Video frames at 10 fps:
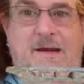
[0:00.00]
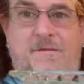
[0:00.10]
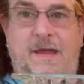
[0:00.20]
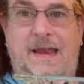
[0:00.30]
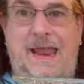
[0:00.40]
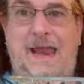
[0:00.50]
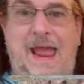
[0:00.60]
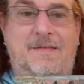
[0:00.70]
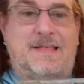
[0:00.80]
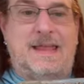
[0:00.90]
of it, it
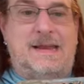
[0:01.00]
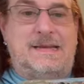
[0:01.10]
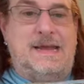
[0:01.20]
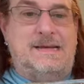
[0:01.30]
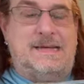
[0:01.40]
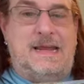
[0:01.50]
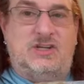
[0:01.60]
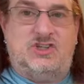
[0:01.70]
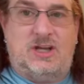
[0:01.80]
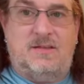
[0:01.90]
has the
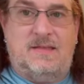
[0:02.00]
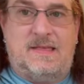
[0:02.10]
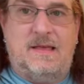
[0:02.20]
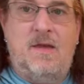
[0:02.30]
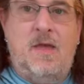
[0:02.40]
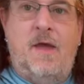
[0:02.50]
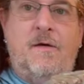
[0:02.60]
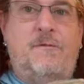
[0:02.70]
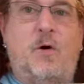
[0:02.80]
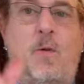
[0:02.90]
indentations
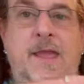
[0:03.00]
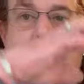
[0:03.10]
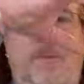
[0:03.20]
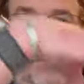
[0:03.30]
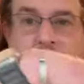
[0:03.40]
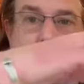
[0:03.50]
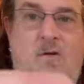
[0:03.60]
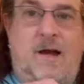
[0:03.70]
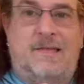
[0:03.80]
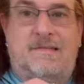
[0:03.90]
for when you put the
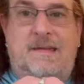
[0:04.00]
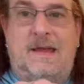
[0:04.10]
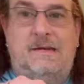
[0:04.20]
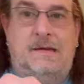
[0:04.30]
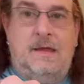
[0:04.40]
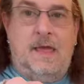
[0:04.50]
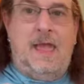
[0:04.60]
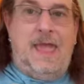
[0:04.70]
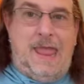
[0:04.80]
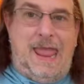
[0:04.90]
crust in,
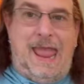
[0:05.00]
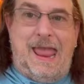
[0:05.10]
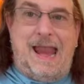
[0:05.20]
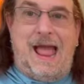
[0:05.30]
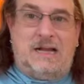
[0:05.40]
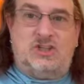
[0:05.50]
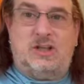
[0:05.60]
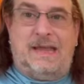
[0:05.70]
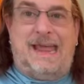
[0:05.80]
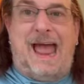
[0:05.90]
It
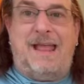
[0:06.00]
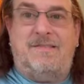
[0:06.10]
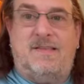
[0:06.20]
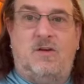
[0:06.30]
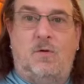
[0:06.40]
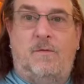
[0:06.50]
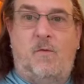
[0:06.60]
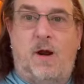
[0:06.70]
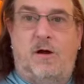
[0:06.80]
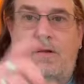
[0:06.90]
actually guides you of
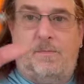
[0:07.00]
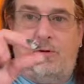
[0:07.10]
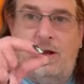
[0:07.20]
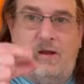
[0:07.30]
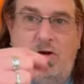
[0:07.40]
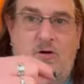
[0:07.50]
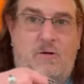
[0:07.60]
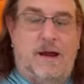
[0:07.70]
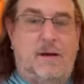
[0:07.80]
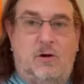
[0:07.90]
where to put your
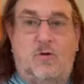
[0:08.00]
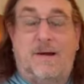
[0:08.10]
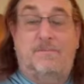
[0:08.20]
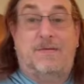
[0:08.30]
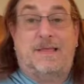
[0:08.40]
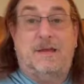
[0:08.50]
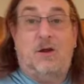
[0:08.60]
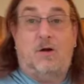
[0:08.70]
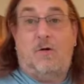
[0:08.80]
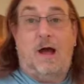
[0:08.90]
crimps in
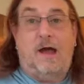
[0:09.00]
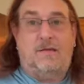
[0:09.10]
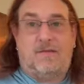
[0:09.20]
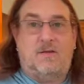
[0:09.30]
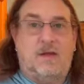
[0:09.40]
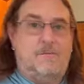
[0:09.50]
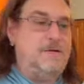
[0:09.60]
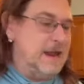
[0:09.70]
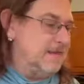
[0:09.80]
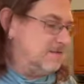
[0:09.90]
your cross, so you have
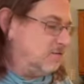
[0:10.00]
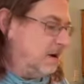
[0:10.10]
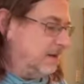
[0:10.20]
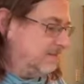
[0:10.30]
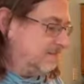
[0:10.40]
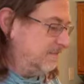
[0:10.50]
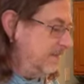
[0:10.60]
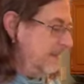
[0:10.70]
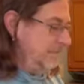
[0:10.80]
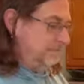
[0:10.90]
nice cross.
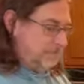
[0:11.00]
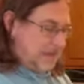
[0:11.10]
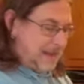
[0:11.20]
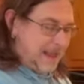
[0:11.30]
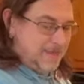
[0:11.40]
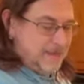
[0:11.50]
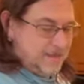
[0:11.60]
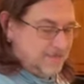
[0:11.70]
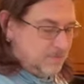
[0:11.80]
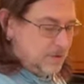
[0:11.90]
And
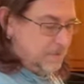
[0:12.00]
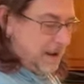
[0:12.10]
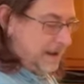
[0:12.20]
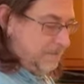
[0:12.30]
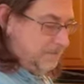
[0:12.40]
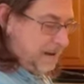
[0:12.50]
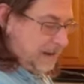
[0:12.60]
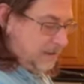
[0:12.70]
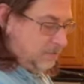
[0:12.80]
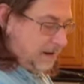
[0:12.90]
these were
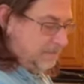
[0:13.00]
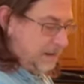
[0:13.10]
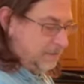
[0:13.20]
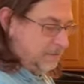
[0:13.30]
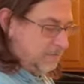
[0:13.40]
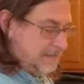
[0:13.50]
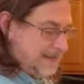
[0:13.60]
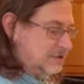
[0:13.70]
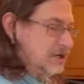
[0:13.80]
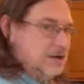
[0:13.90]
my grandmother's.
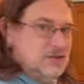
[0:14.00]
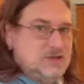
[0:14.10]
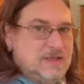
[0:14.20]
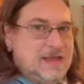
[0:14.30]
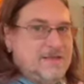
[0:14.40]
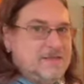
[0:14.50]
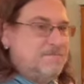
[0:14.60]
I cherish these